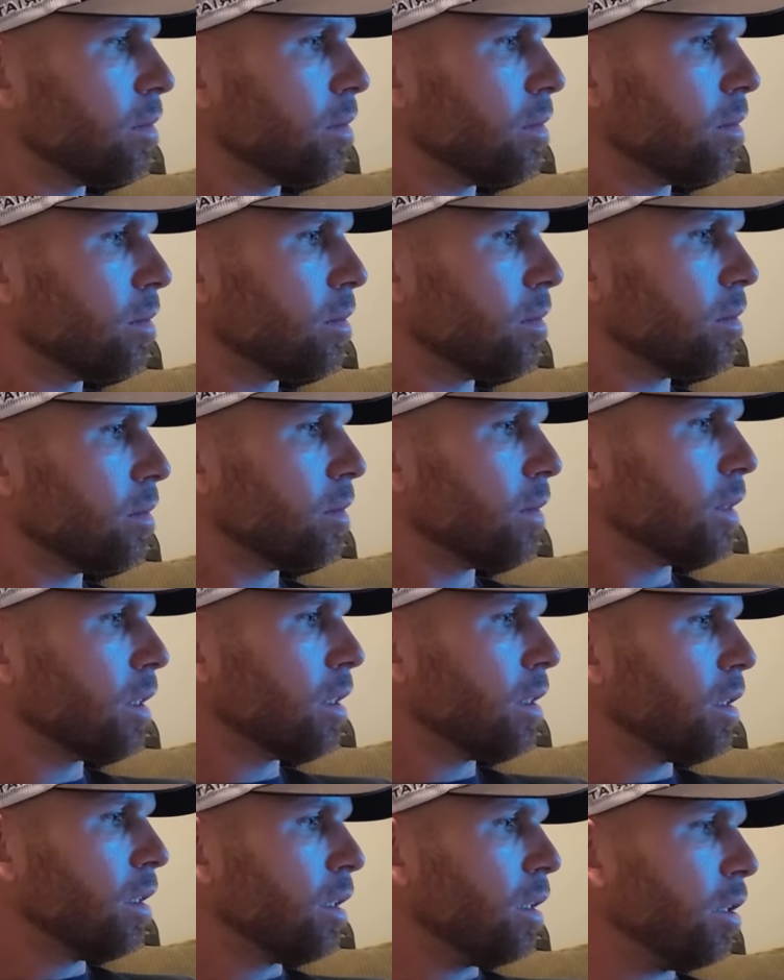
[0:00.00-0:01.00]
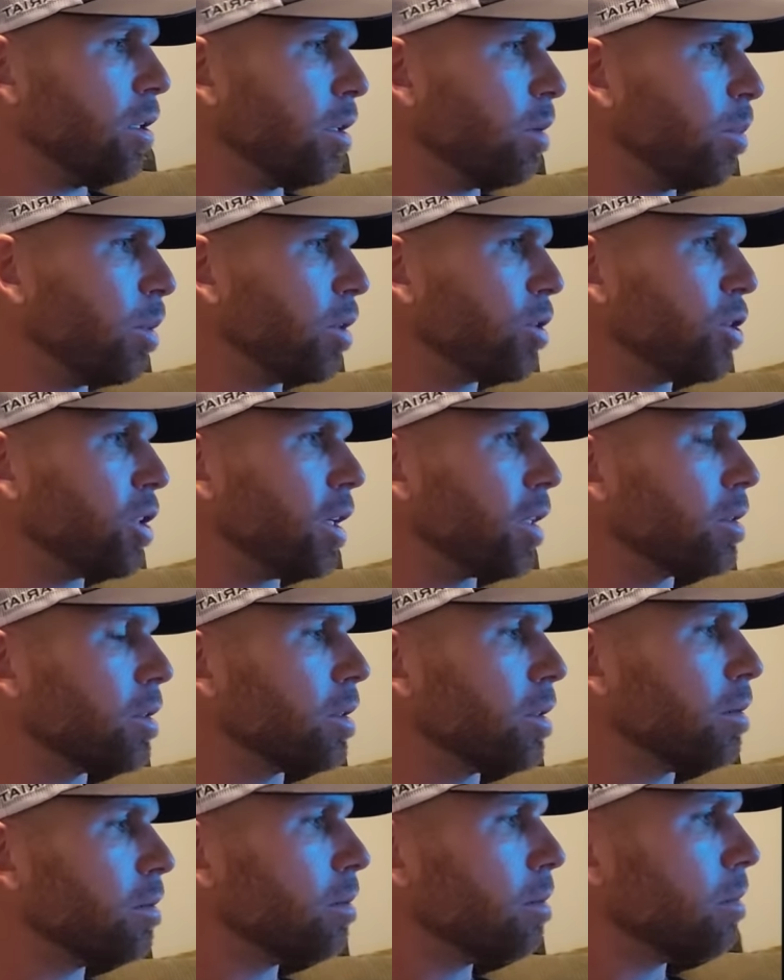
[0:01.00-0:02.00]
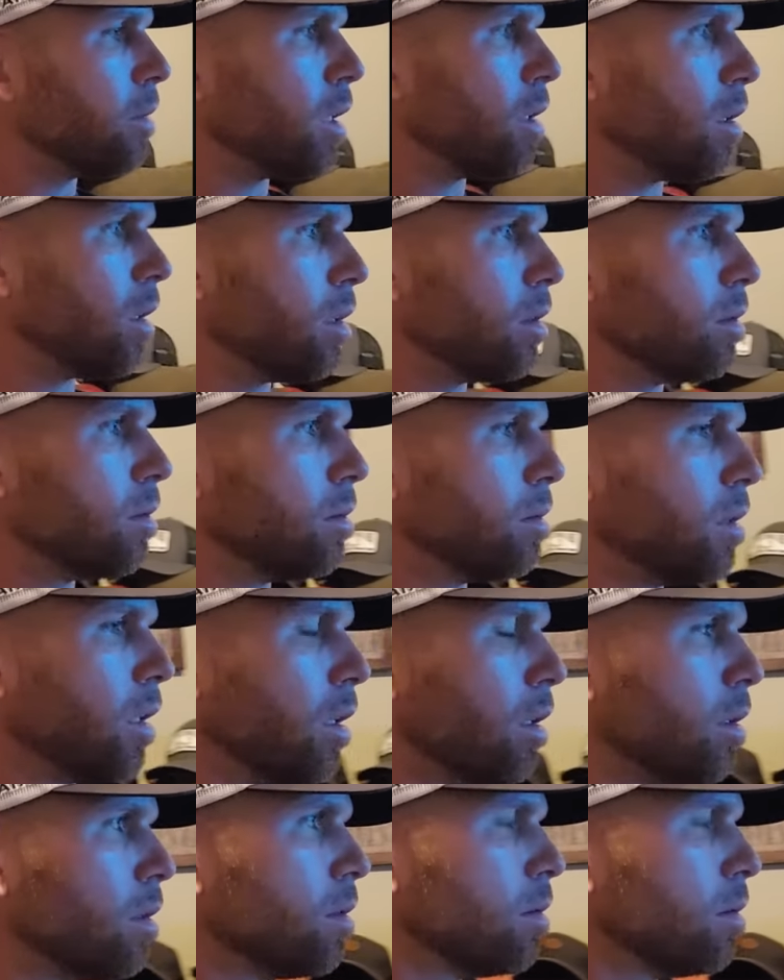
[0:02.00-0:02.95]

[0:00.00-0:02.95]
Doe. You can put Justin. I don't. Yeah.